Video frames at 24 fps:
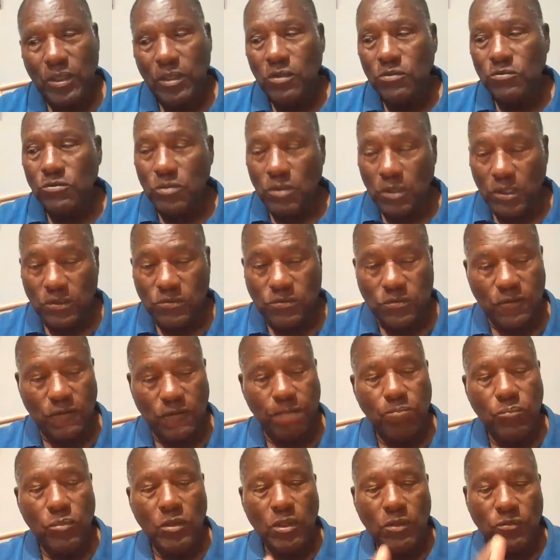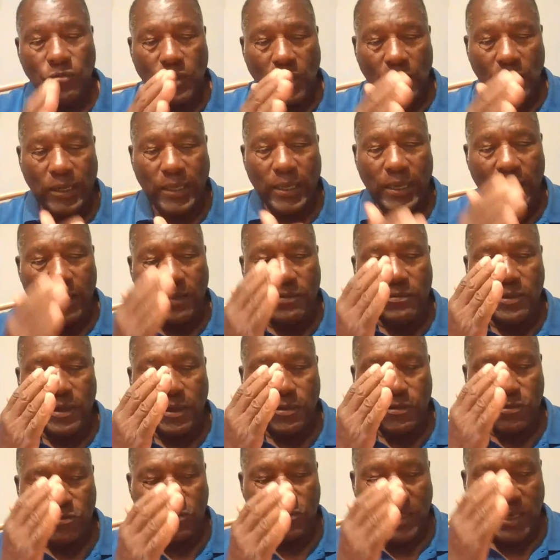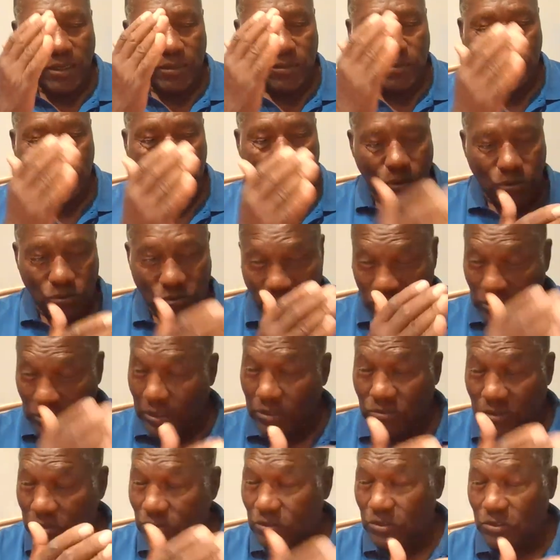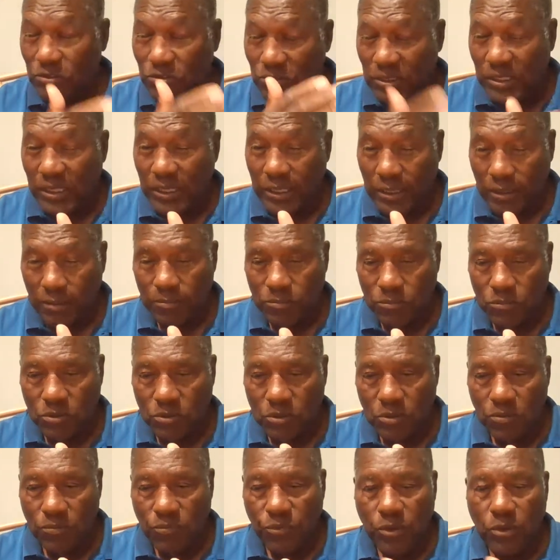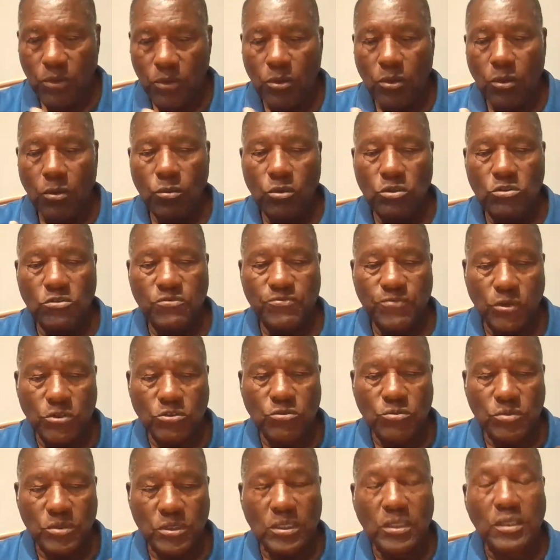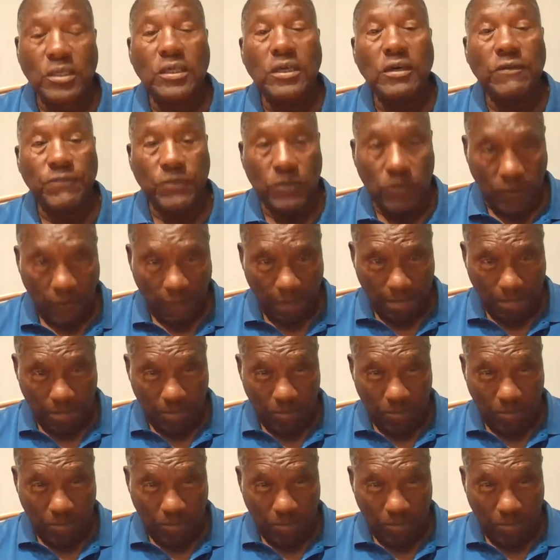So listen, the land that is now, those states I just named, was virtually given